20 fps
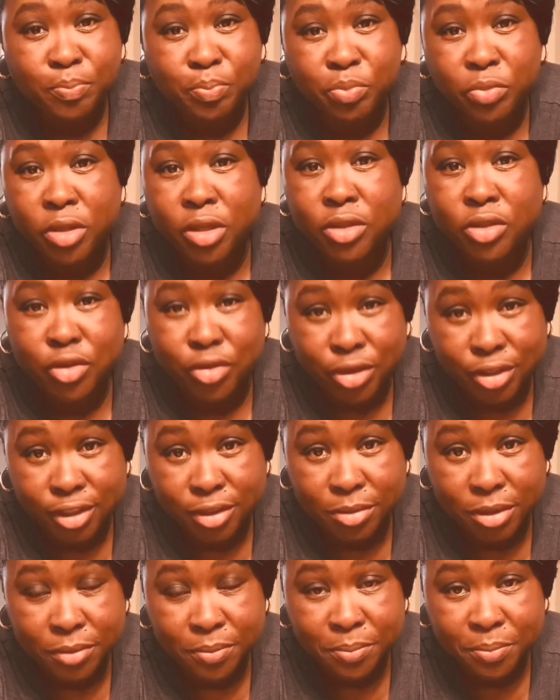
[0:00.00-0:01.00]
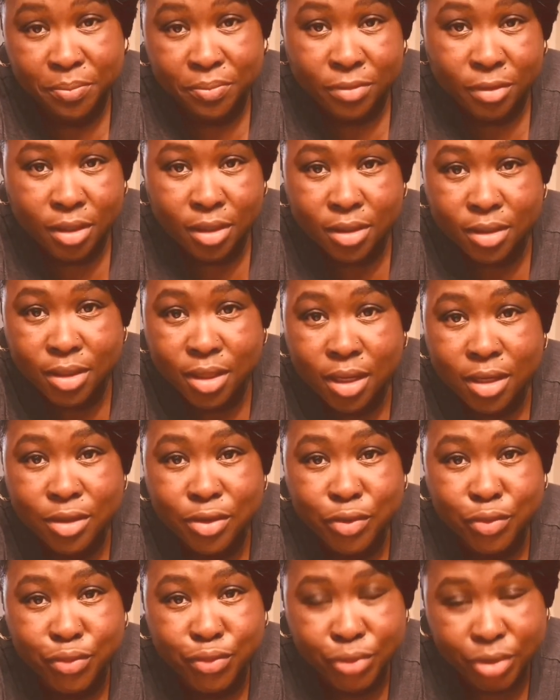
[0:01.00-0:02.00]
Trust me, it tastes
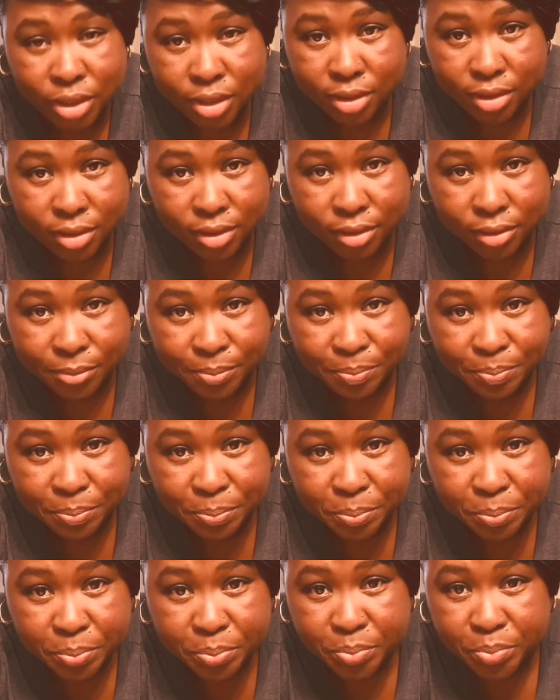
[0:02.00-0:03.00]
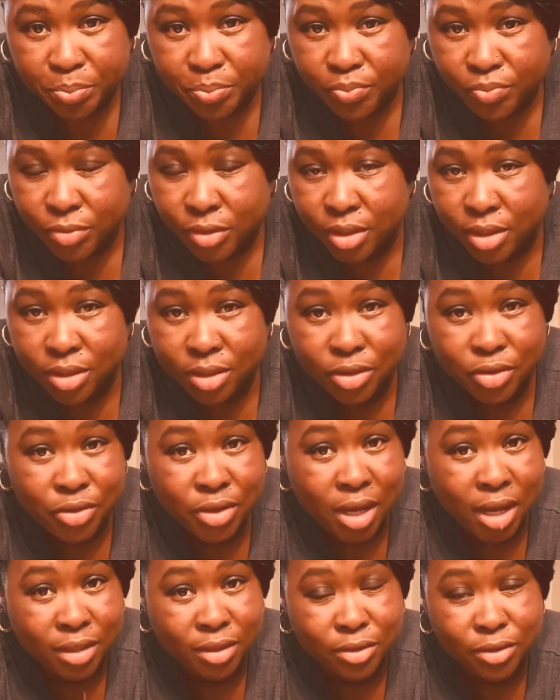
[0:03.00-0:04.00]
really good. You
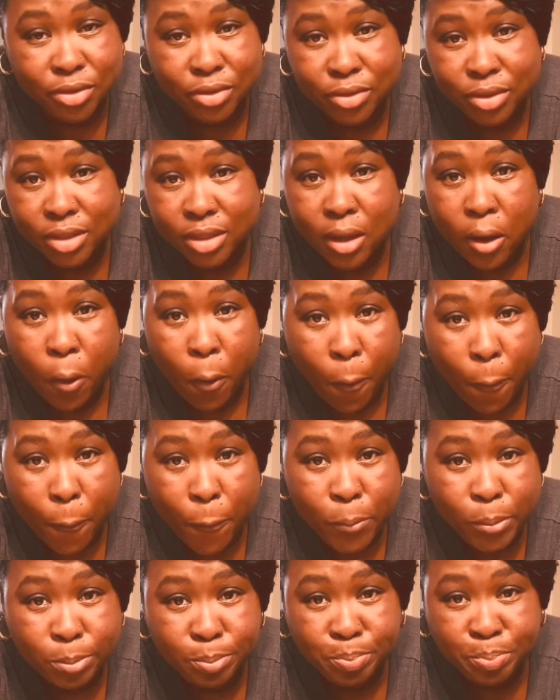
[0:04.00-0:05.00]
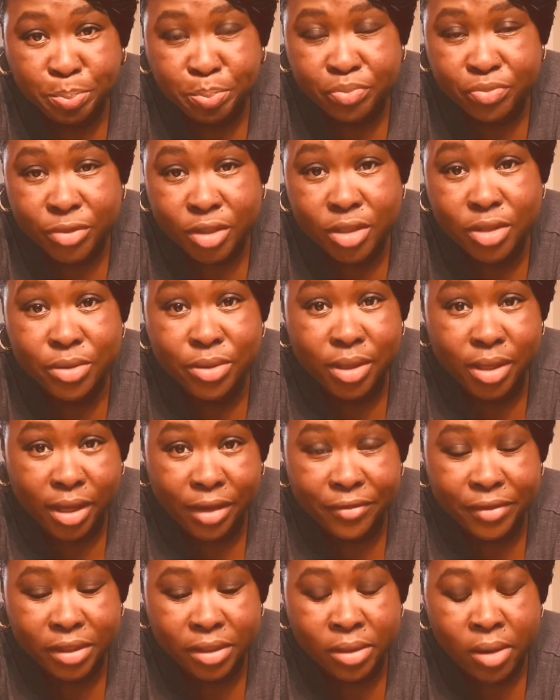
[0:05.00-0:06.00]
guys can do this at home. You'll love
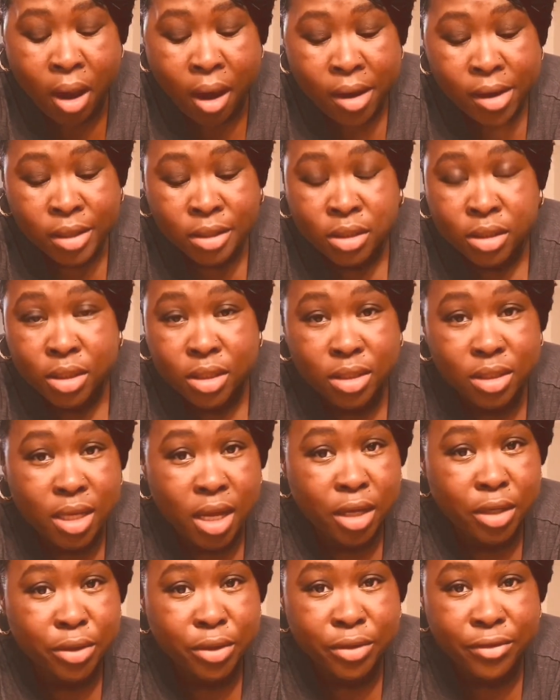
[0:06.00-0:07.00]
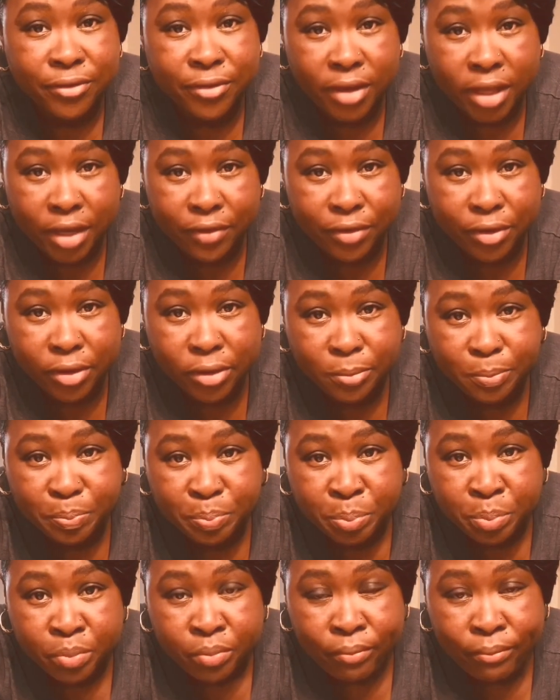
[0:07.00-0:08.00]
it. It's got a good flavor,
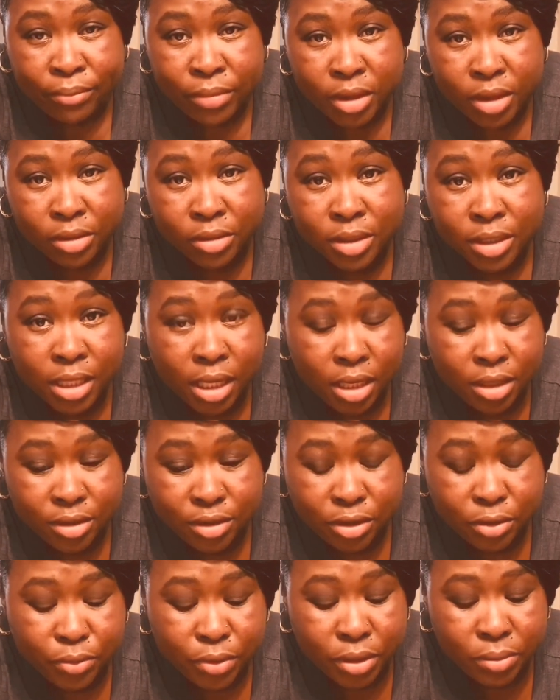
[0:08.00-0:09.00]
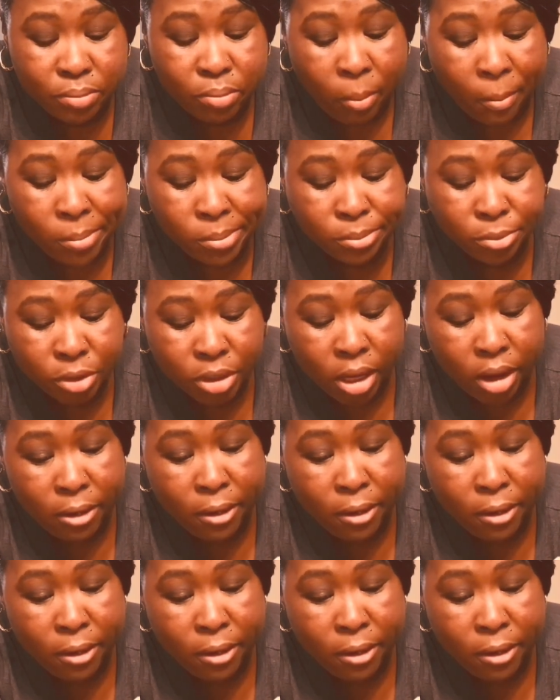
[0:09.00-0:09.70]
good taste to it. Okay.